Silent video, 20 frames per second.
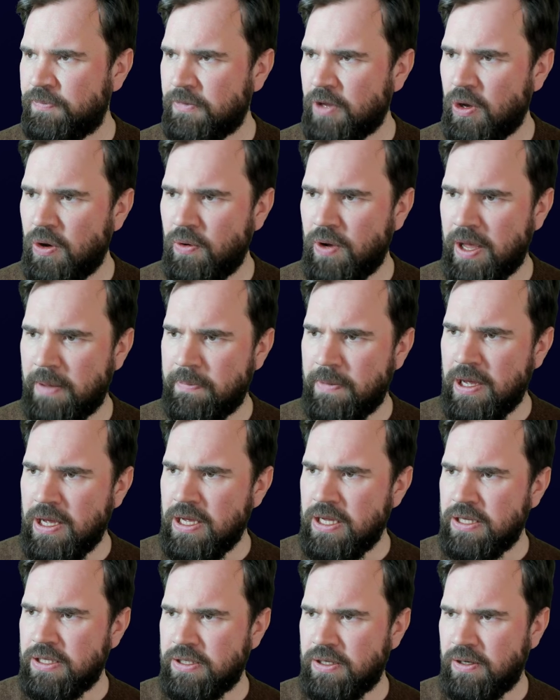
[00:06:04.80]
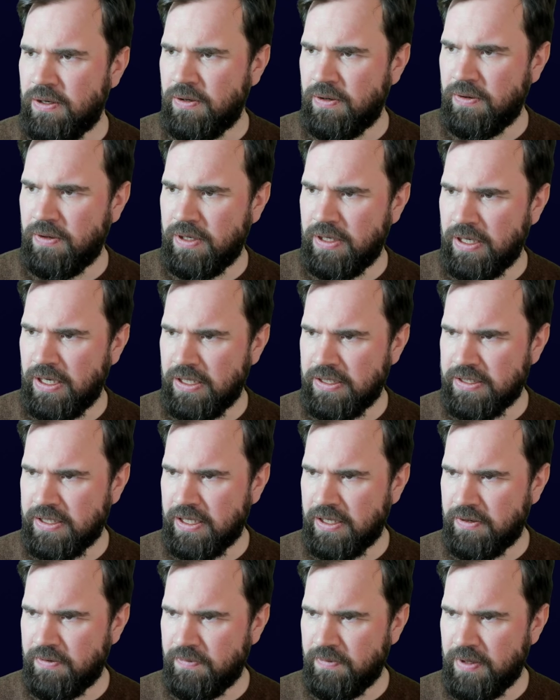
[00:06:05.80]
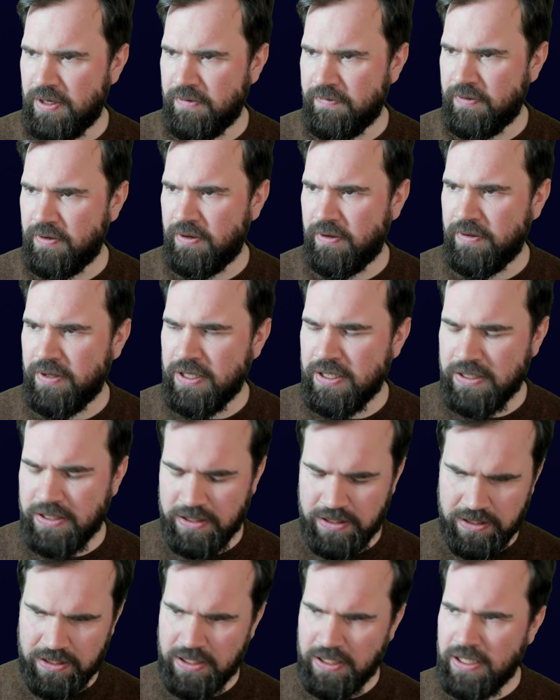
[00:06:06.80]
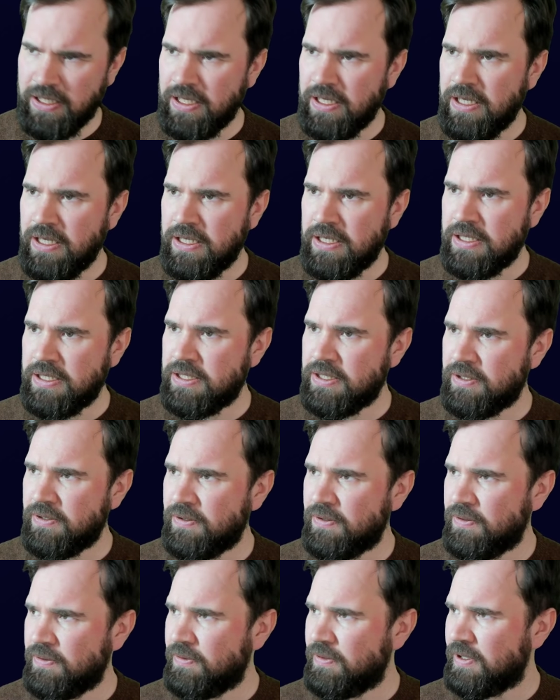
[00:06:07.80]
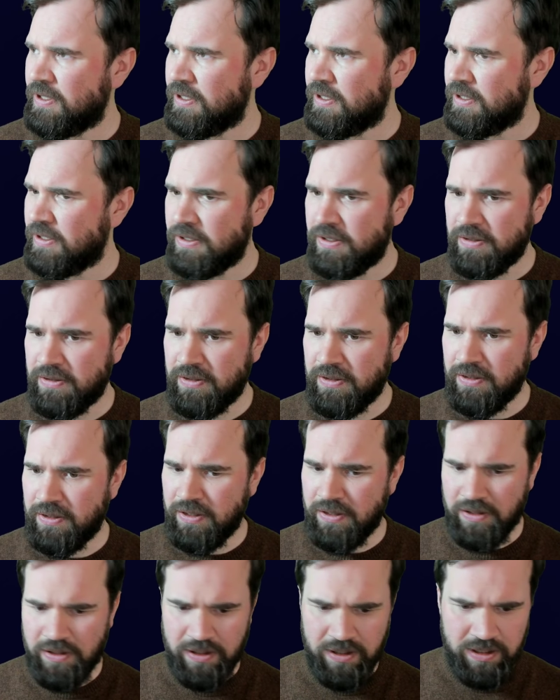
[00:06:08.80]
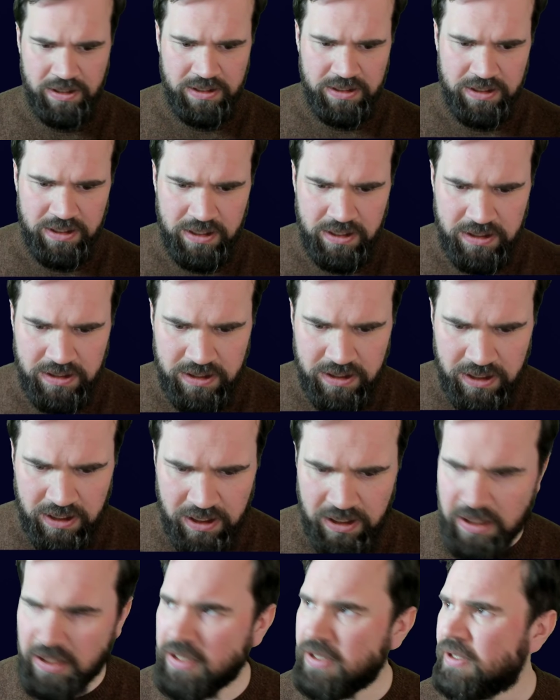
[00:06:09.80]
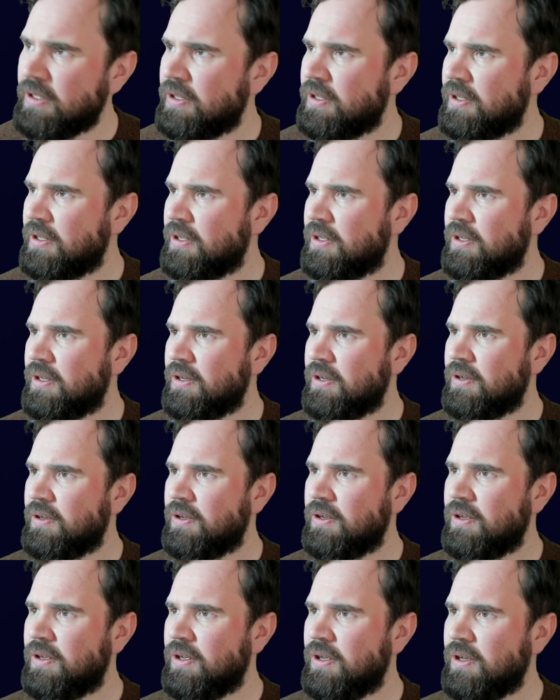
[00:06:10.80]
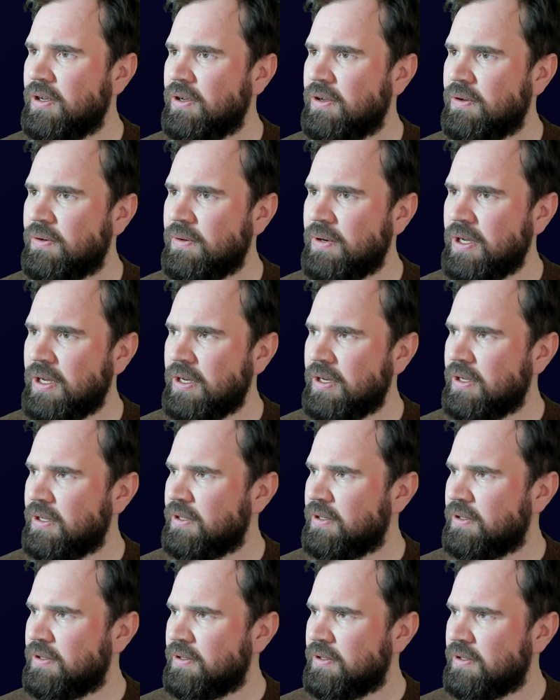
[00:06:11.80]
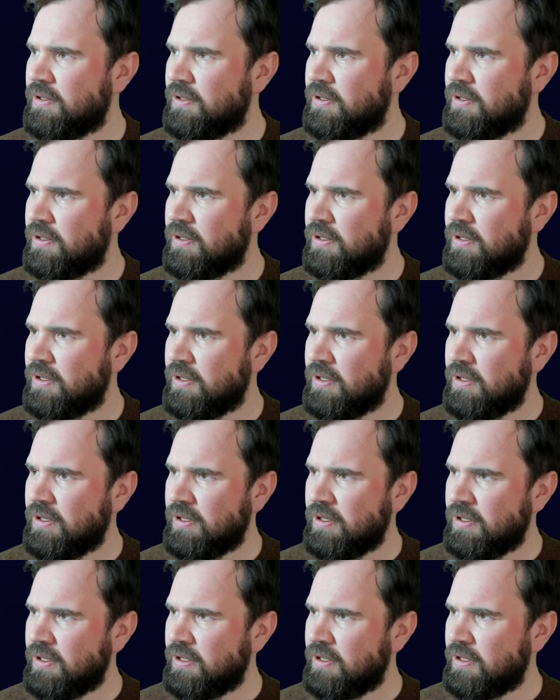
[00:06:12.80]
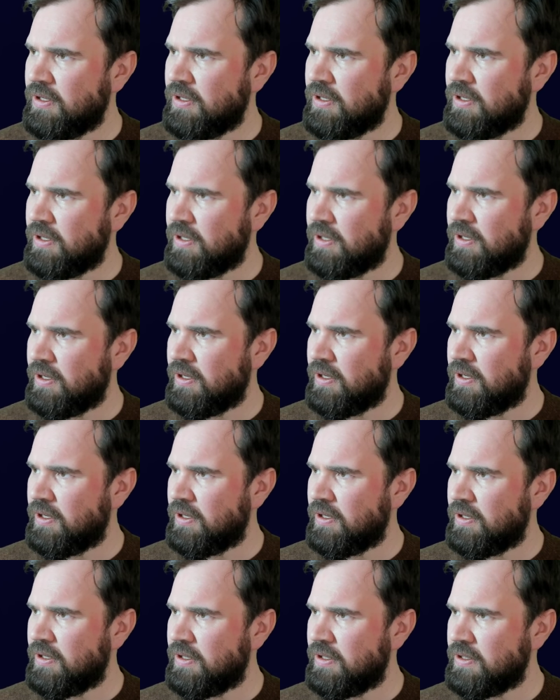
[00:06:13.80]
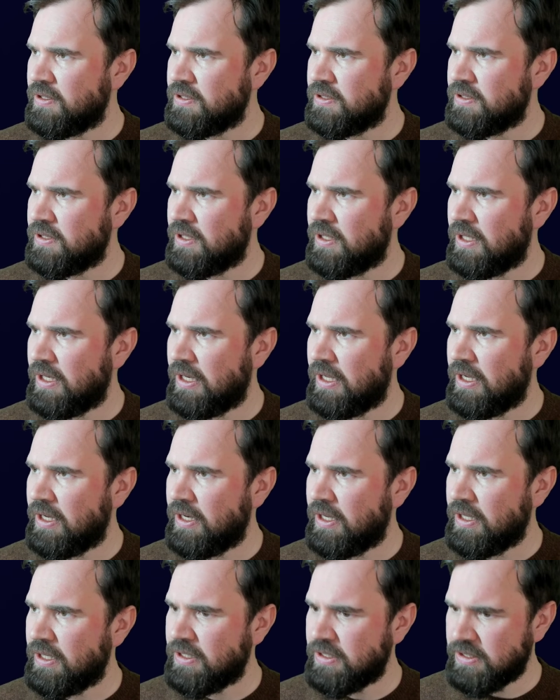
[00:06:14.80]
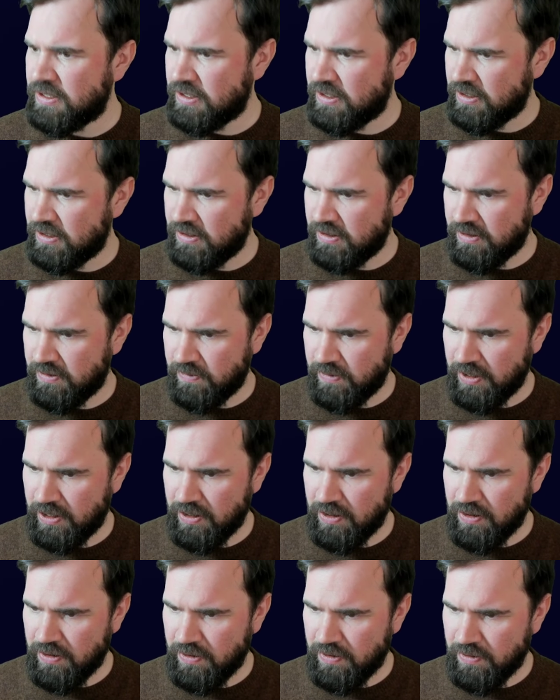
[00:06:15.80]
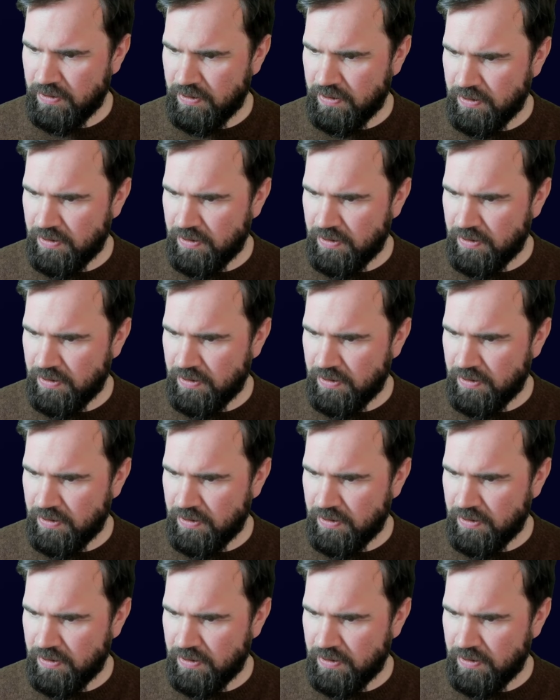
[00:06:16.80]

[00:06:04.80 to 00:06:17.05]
Okay, so, and let's get rid of all of this. So, and this is not correct. Let's align this. Here we go.